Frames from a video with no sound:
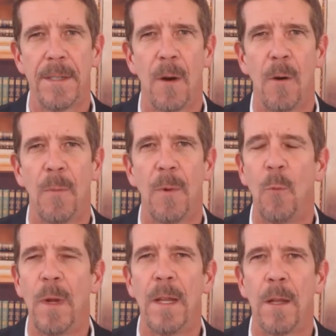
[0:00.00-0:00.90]
to open,
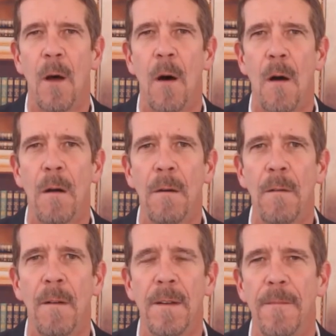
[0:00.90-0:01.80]
we long
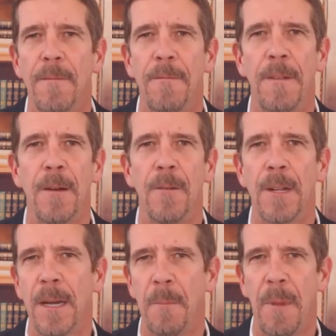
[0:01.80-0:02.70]
to feel the
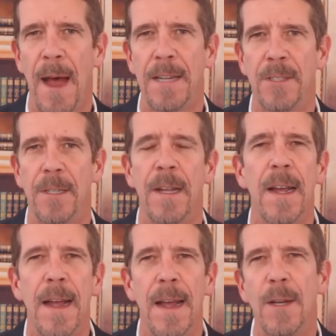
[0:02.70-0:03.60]
compassion
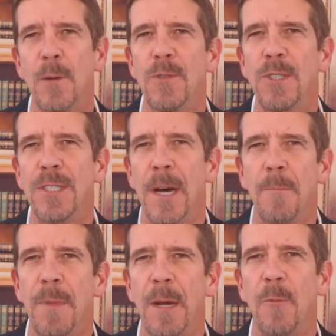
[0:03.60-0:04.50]
and do
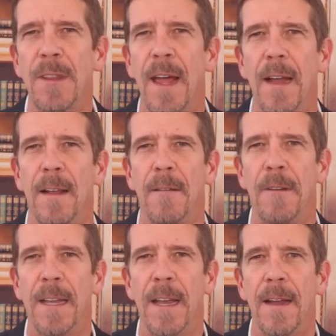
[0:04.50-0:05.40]
something with that love
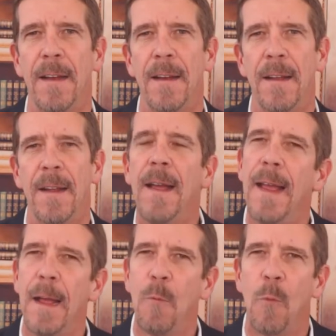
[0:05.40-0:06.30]
again.
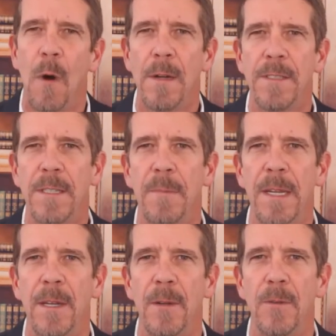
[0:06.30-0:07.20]
It wants to be
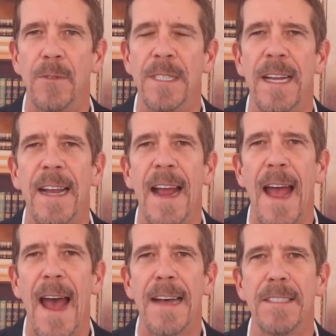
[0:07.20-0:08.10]
used. It
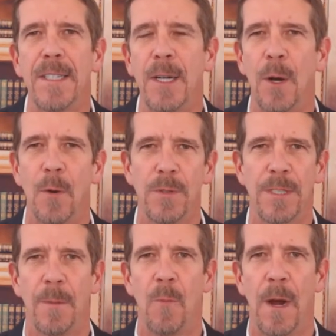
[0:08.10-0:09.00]
has to go
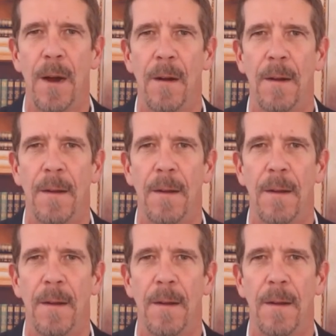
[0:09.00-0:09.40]
somewhere.